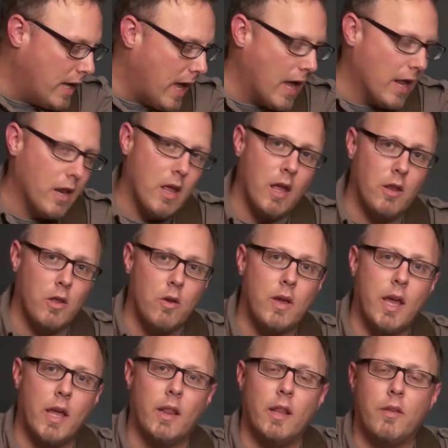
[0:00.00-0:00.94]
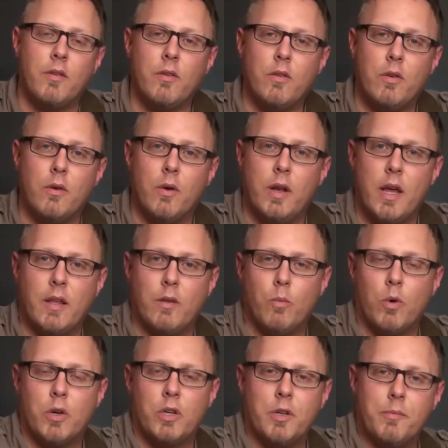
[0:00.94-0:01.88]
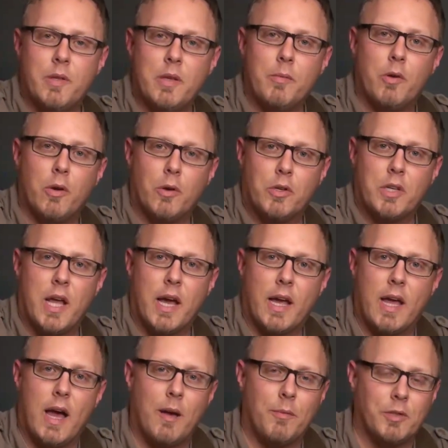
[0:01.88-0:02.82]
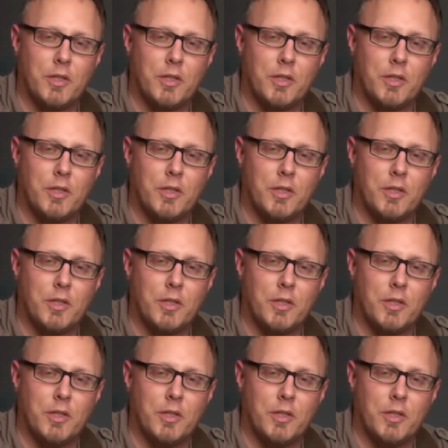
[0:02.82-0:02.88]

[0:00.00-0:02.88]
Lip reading: and you can listen to it at WorshipTeamCoach.com,